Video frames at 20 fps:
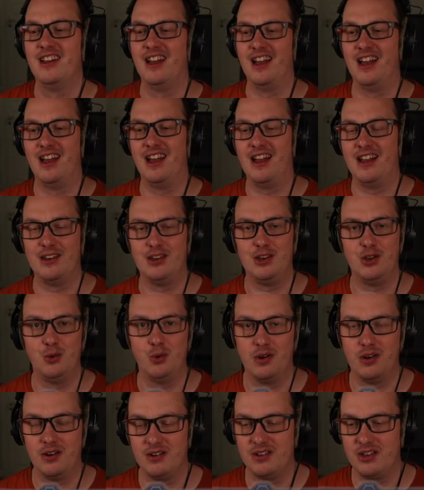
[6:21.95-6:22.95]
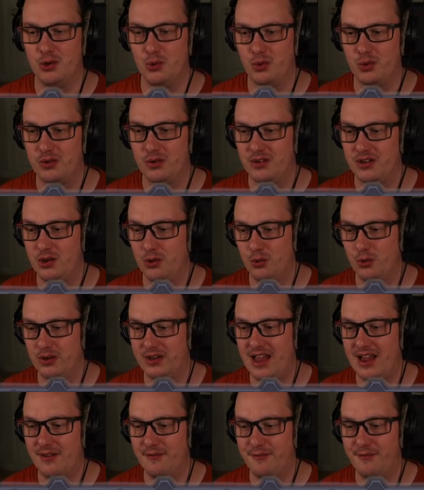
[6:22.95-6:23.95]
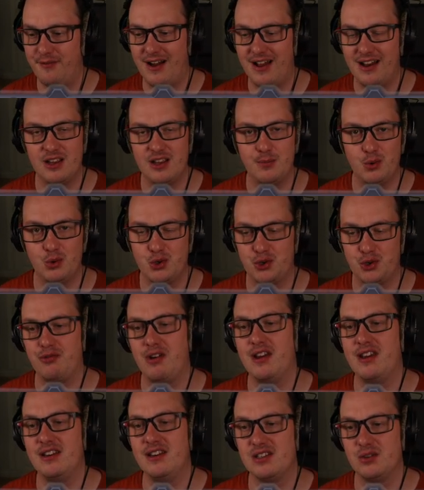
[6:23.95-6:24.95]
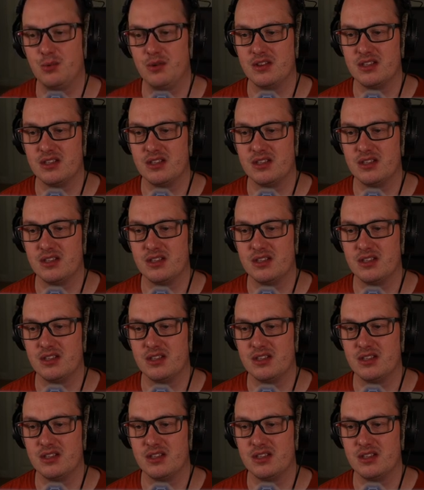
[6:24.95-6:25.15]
uh, and you will you will you will get valuable trades